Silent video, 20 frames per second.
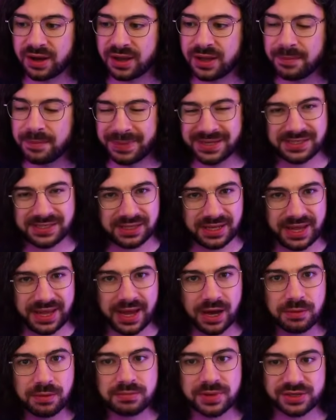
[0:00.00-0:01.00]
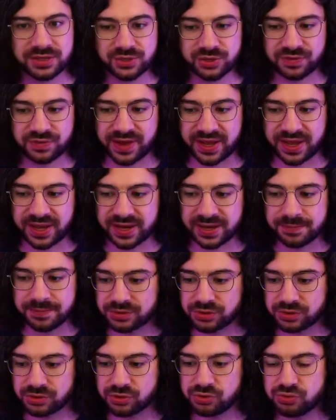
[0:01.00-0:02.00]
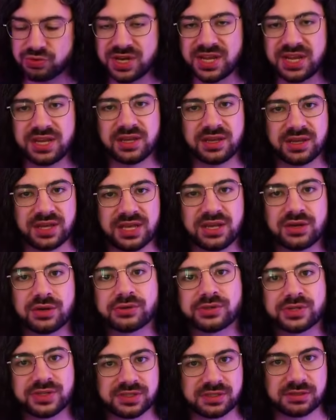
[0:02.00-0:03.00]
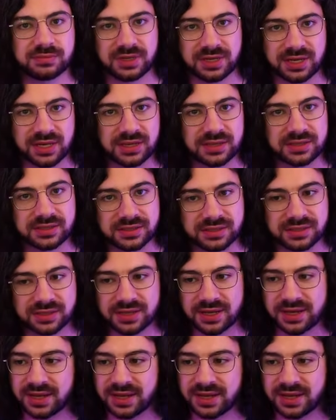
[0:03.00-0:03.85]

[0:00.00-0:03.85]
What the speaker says: basically how much of a unique ecosystem it is.